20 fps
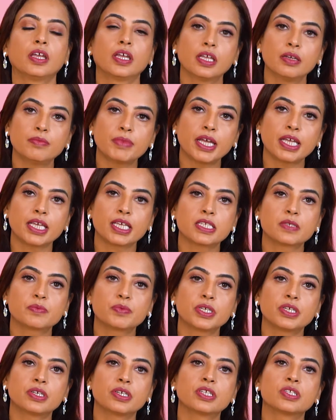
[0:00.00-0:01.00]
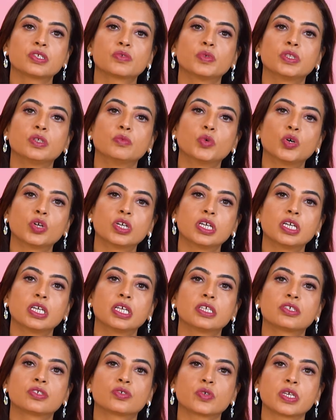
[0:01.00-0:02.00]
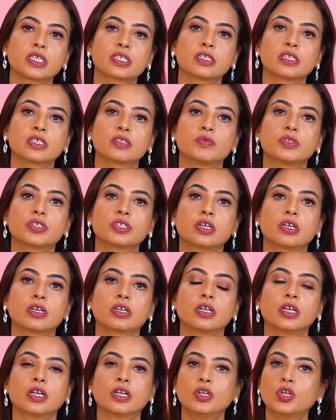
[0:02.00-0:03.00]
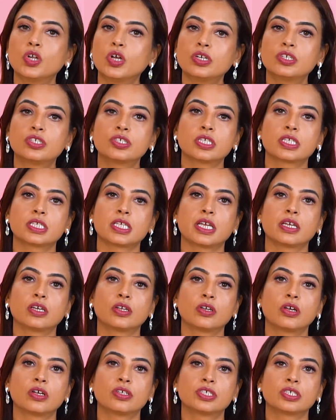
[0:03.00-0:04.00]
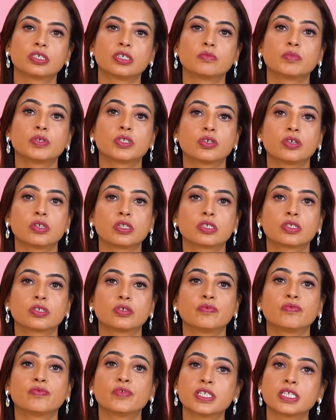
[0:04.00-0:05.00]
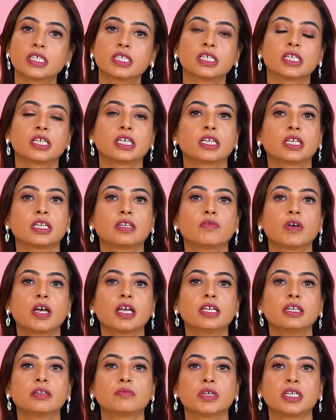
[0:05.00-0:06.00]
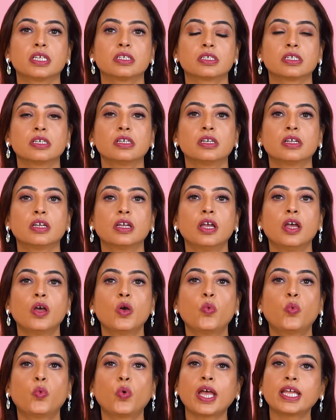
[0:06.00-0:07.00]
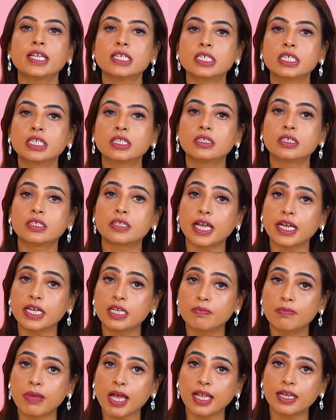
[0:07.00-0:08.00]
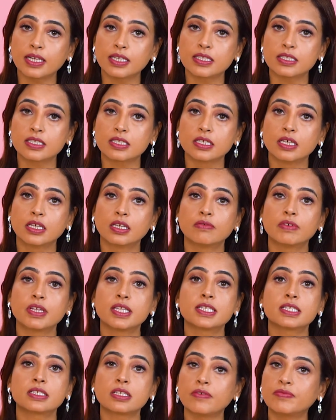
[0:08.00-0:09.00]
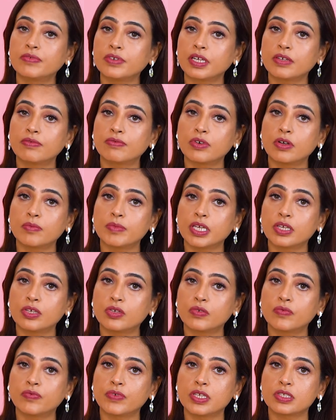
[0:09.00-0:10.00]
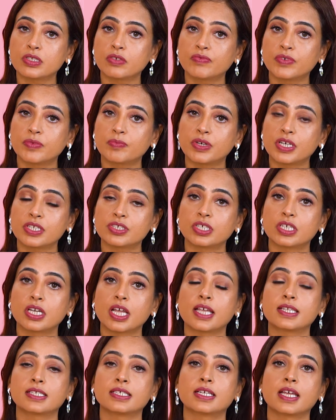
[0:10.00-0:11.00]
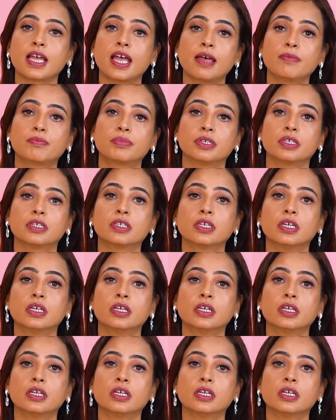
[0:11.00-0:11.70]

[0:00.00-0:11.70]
In my experience with the modern day stressors, which are not just psychological but also physical and environmental, finding the right balance when suffering from acute phase of depression hasn't happened,